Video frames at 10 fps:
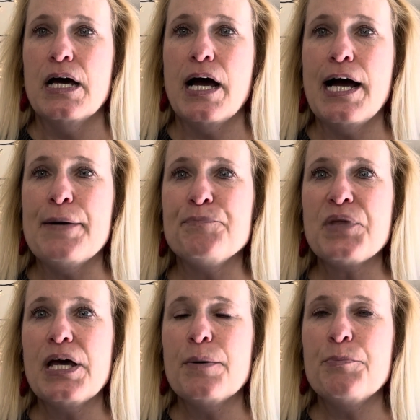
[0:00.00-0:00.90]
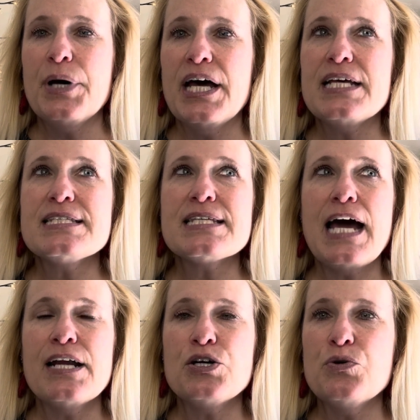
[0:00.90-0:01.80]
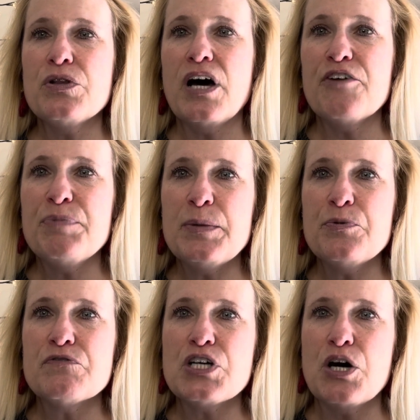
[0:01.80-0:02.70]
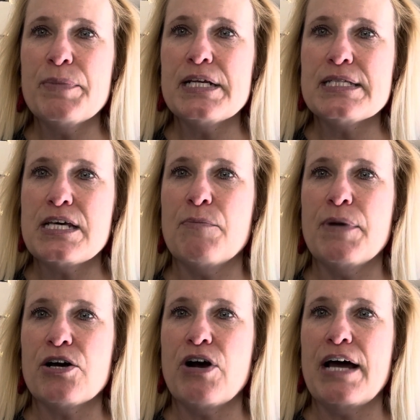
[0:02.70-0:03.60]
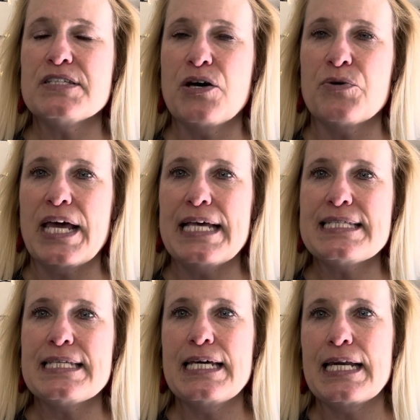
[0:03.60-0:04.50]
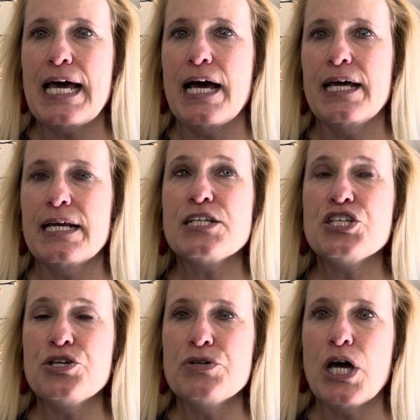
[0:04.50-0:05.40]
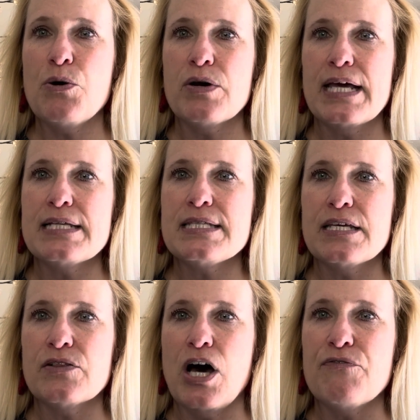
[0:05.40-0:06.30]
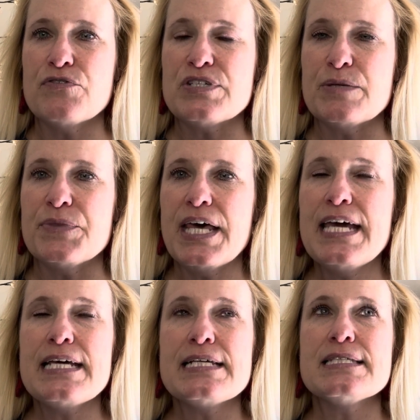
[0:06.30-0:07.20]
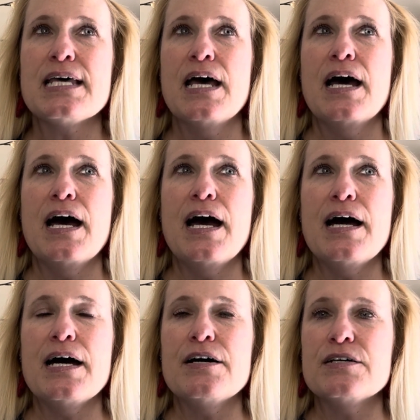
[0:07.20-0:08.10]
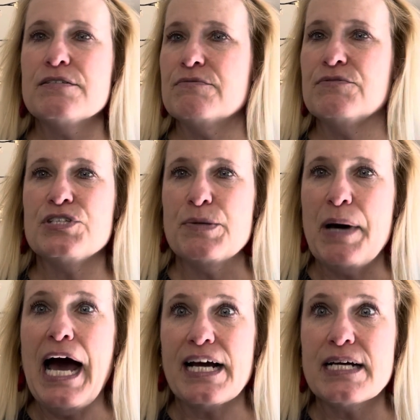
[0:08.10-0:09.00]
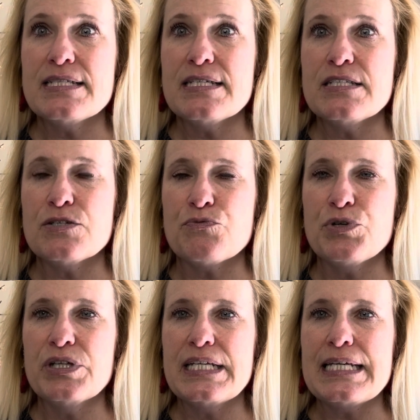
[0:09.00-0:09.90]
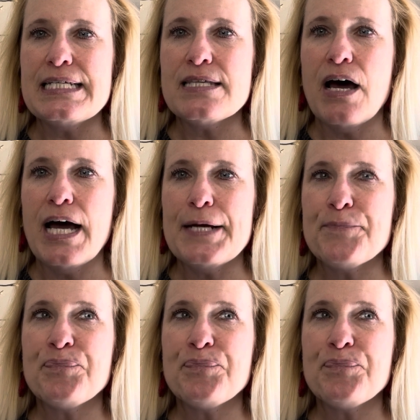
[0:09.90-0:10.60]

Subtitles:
But it's kind of cool. A lot of people have told me to sell my crafts on Etsy, and I do go on Etsy a lot for some things to buy, because it's a really neat site.